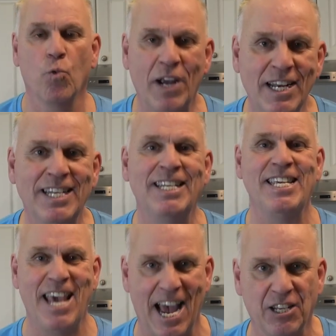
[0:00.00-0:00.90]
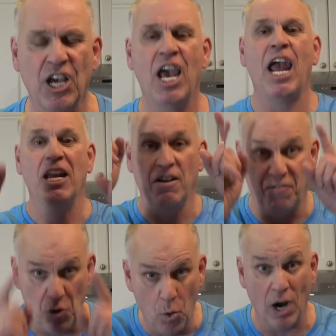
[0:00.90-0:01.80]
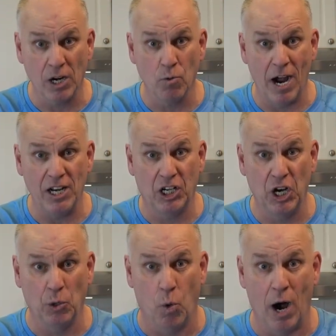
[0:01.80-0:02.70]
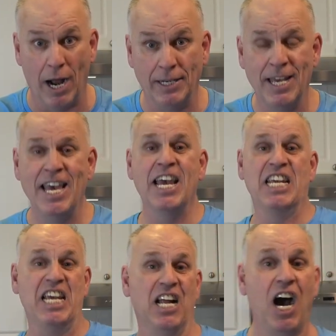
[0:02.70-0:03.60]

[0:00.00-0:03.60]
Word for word: written yet. And if you want to write a good one, get